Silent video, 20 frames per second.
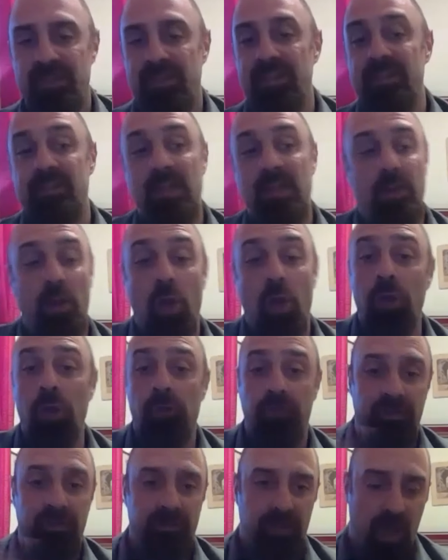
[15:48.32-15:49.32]
and it's a lot of
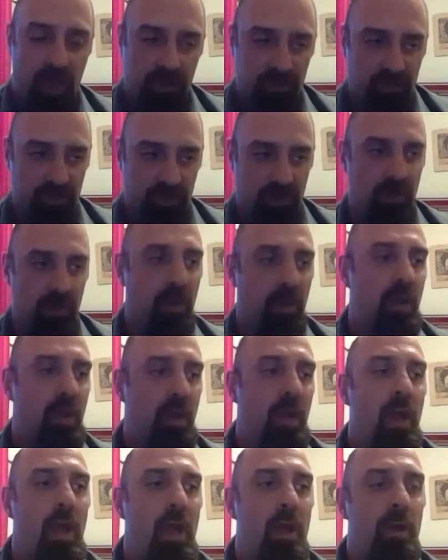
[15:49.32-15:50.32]
interaction.
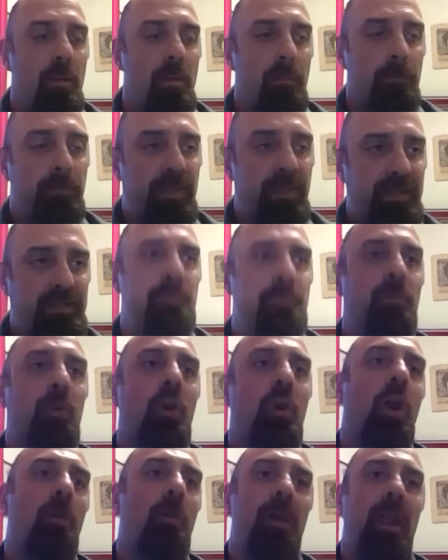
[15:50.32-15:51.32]
BT
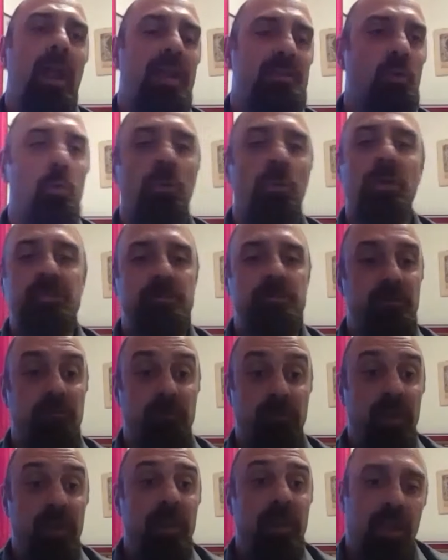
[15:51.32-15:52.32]
Global has always been
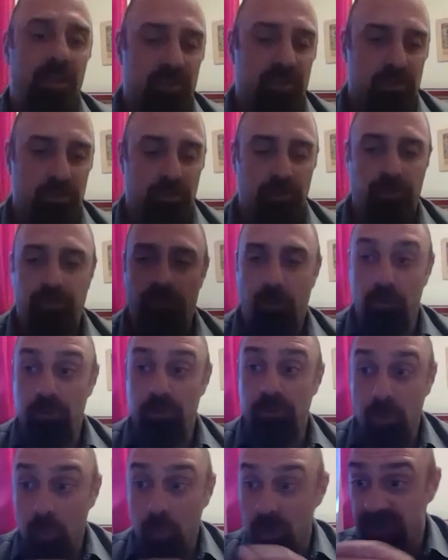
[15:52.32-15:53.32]
very customer
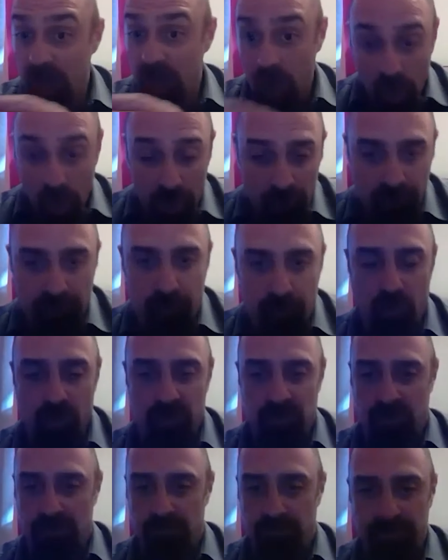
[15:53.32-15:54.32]
focused. There was a lot of
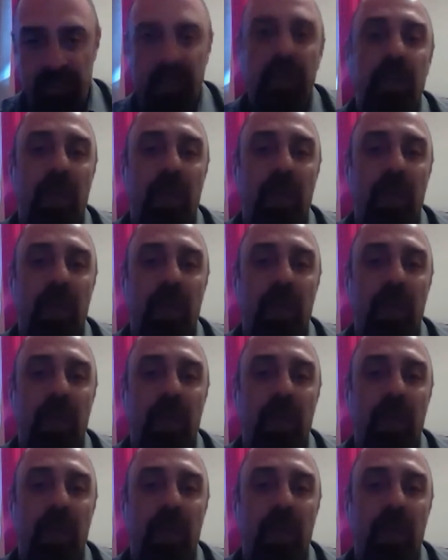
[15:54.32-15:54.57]
focus on big